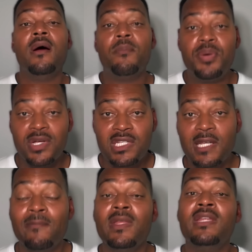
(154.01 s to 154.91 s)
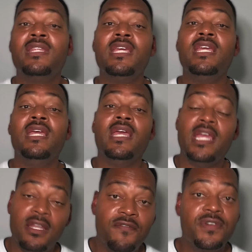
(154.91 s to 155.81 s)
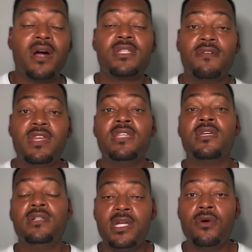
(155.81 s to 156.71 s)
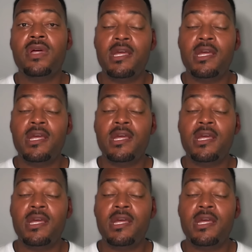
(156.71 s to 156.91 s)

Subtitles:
pushing the influx of these illegal